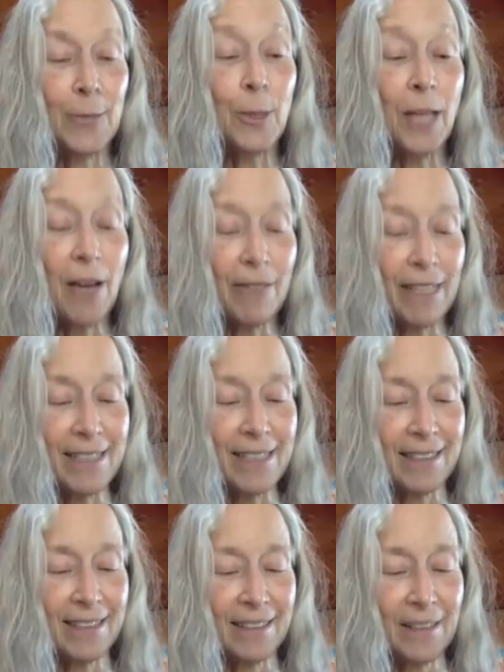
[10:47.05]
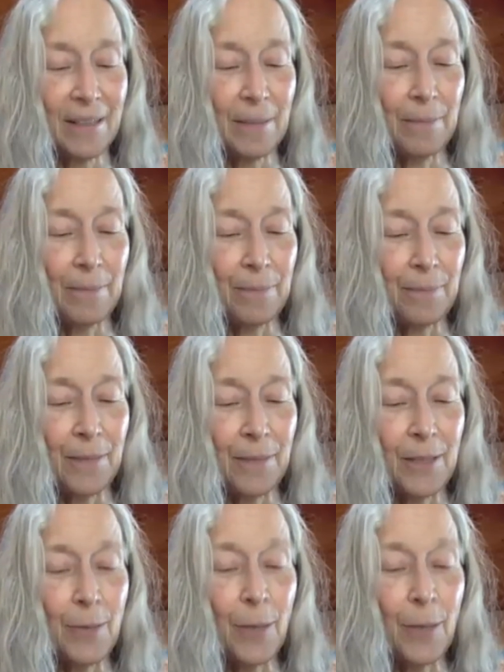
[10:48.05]
you love it,
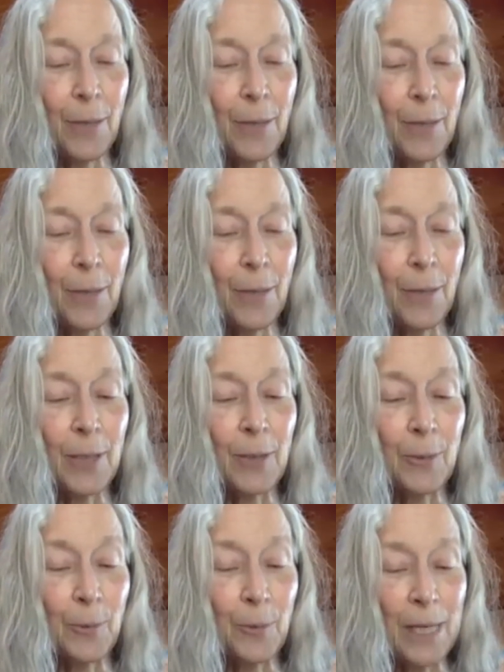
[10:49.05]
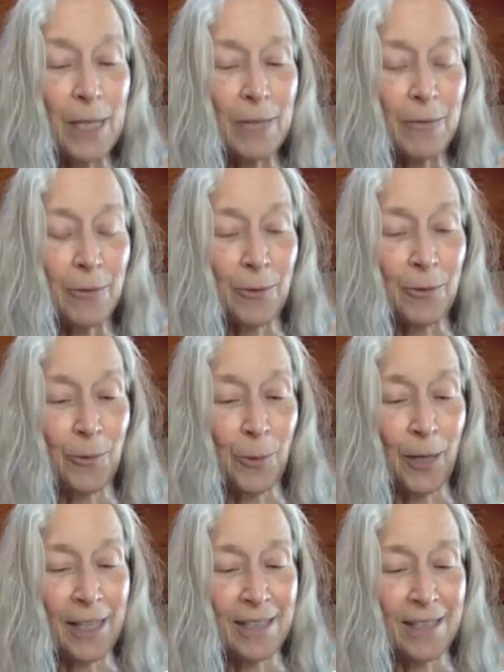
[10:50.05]
you are grateful
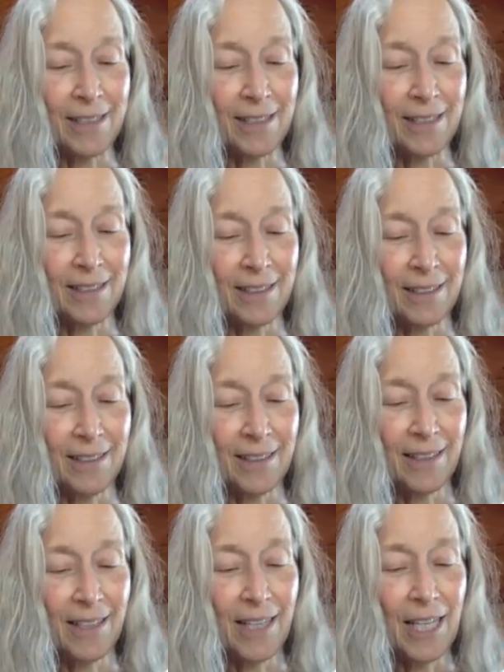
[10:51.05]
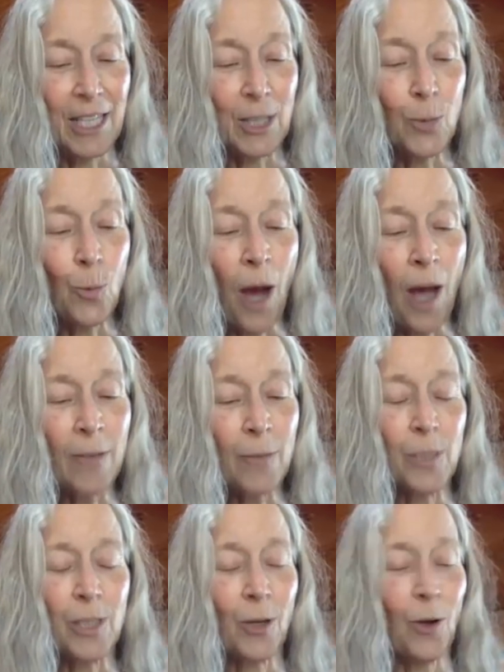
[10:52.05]
for it, you
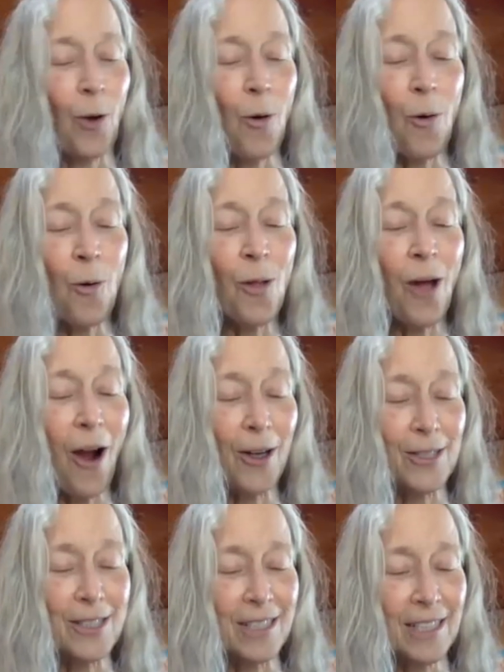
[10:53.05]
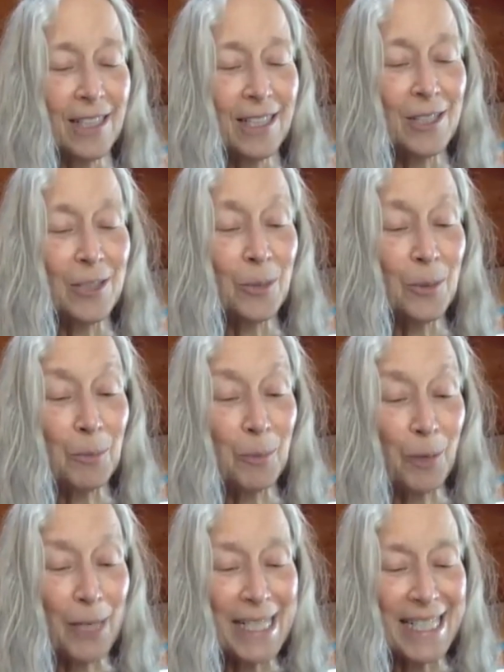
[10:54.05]
want with your whole heart
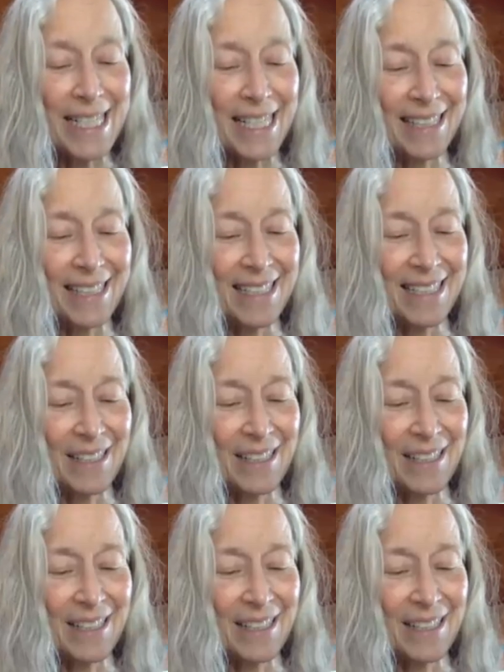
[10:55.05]
to embrace it.